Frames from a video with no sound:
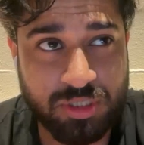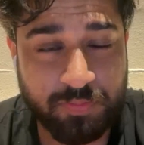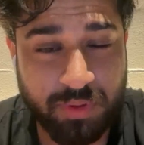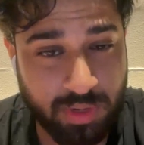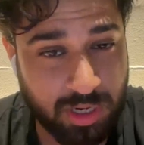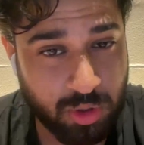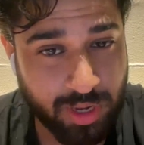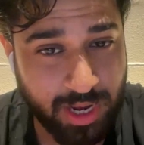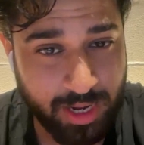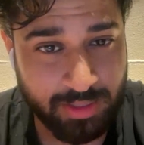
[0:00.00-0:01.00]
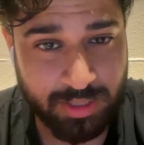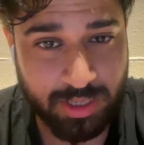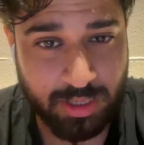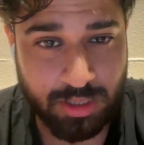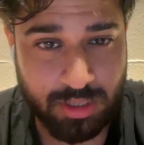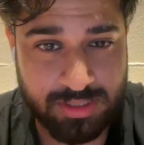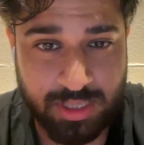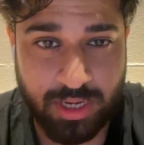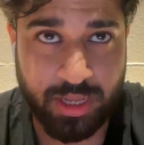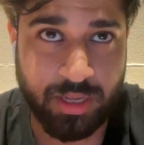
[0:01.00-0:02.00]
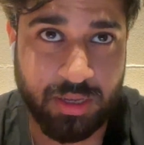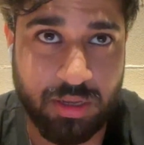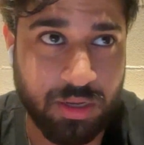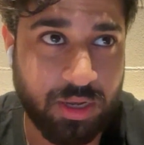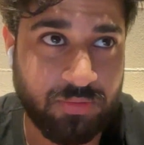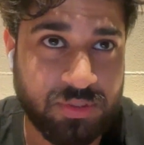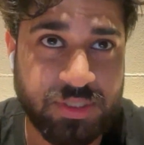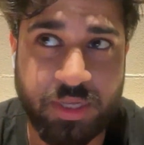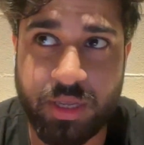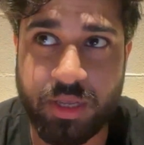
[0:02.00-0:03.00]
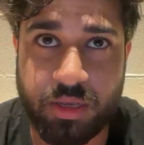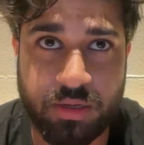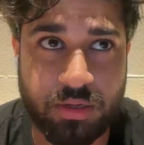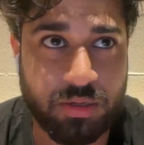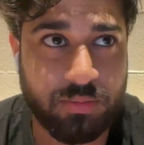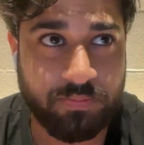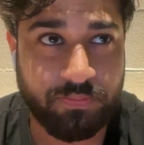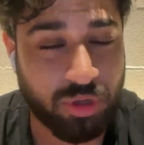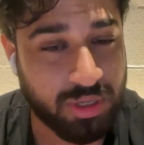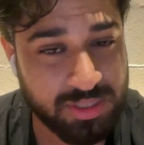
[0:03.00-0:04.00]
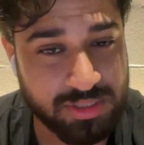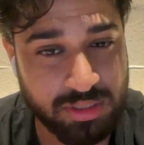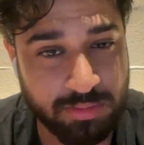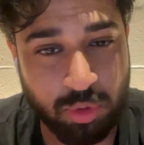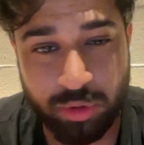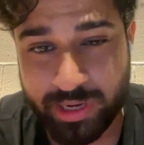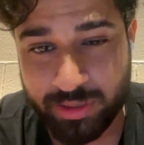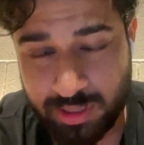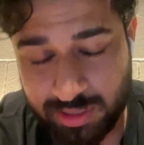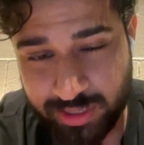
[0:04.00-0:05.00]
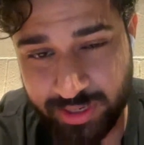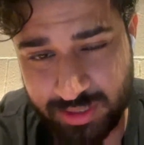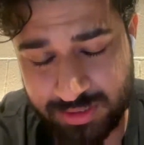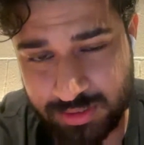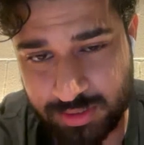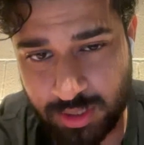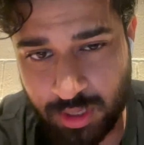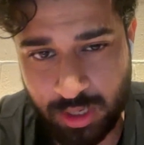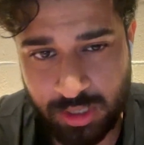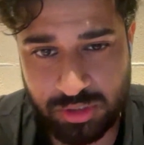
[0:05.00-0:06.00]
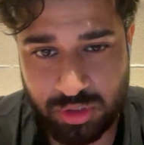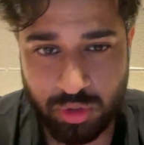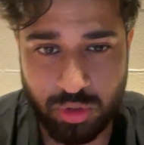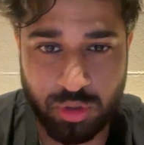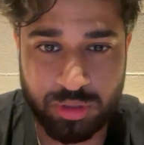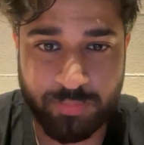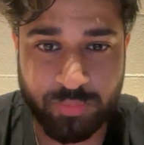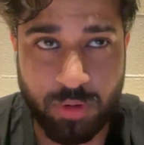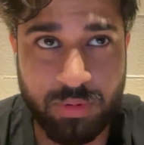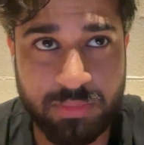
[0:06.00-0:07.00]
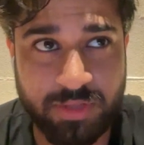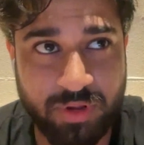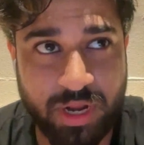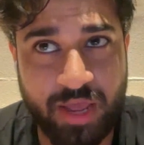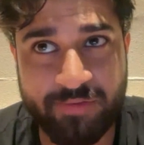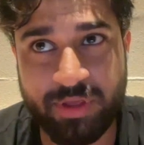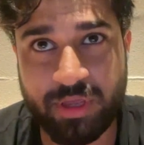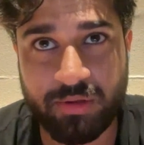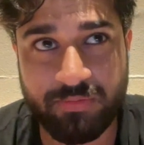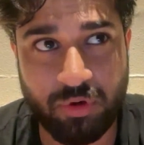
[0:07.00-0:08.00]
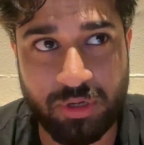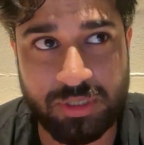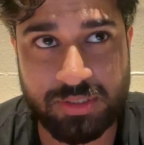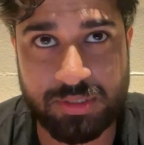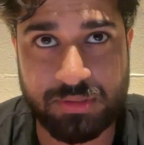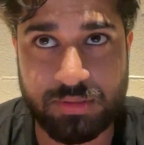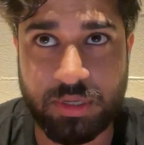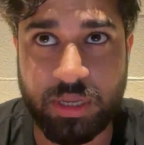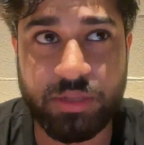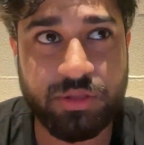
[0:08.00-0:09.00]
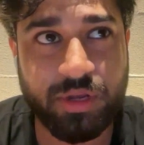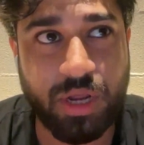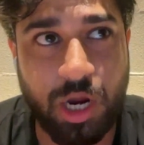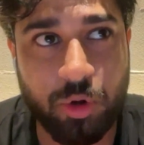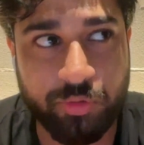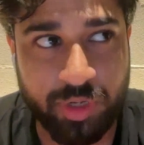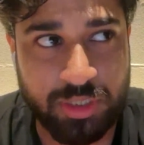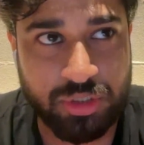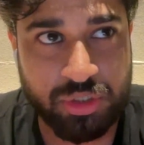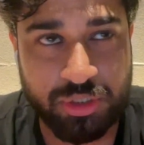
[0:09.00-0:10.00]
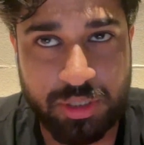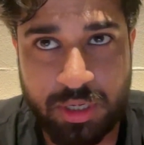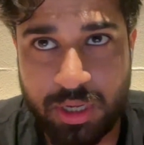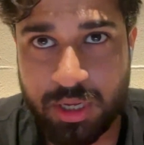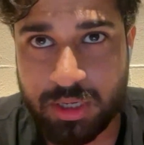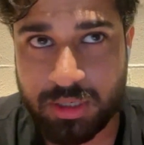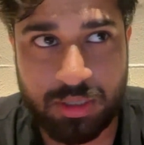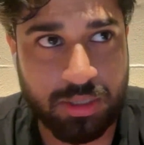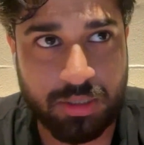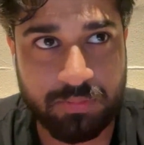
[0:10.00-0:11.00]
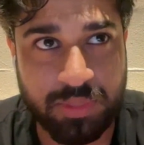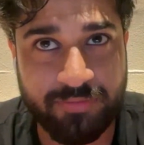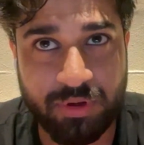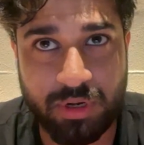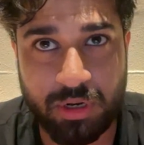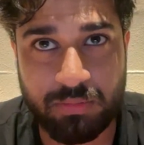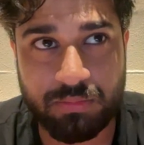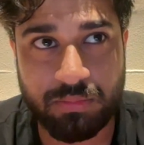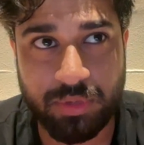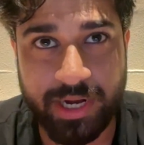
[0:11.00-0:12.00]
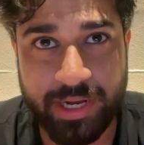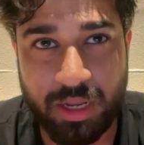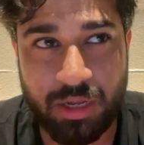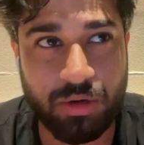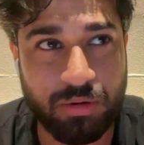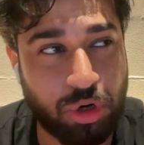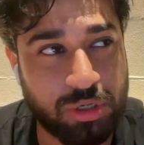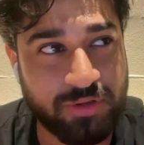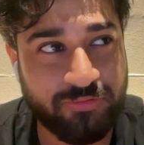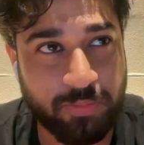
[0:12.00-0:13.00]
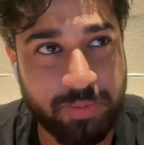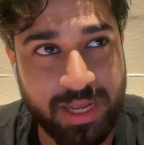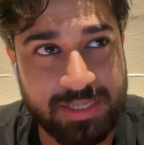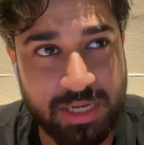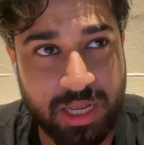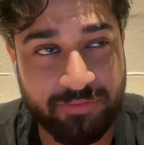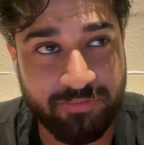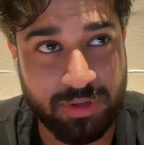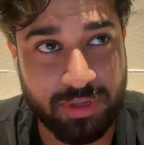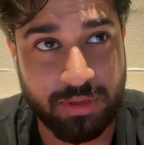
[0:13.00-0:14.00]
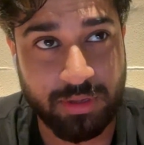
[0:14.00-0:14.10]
was Pabao, and they are selling, I would say, a booking system to dental clinics. So the problem they were having was in their outreach, they were getting lots of replies like,